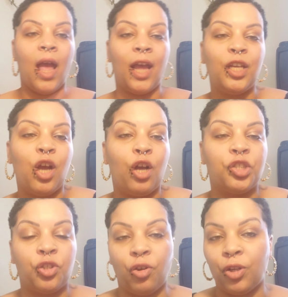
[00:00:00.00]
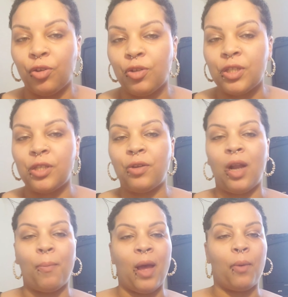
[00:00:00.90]
Hey y'all, it's your girl LaCrystal
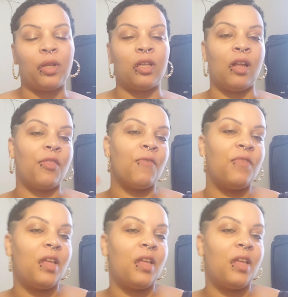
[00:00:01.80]
and I'm back with another